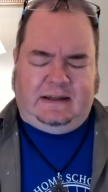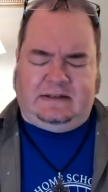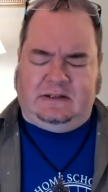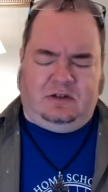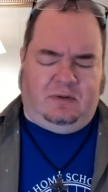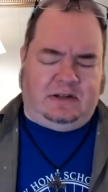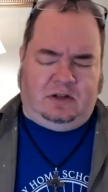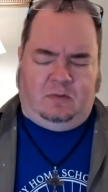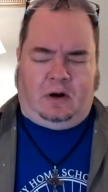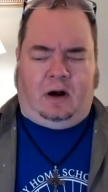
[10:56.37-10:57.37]
the
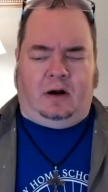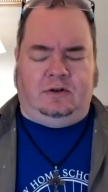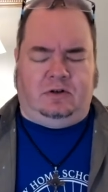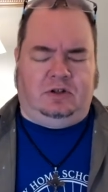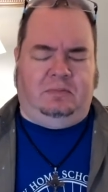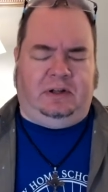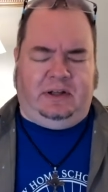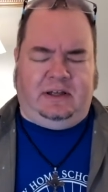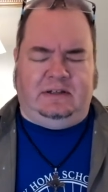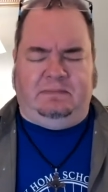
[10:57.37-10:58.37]
situation where our church
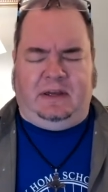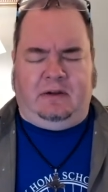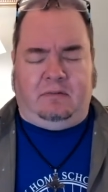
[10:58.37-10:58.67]
building is being